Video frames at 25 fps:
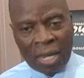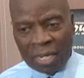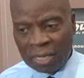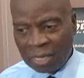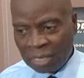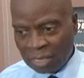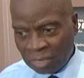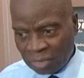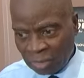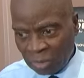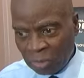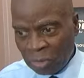
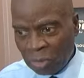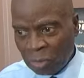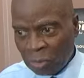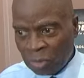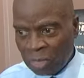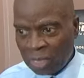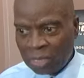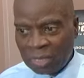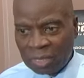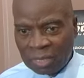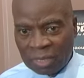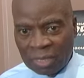And then so you
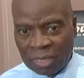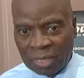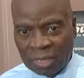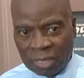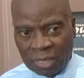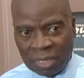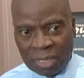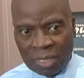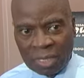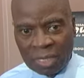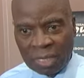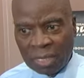just,
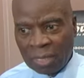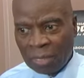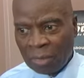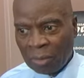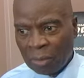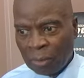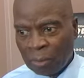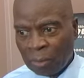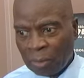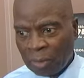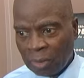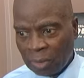
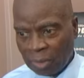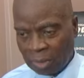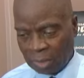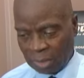you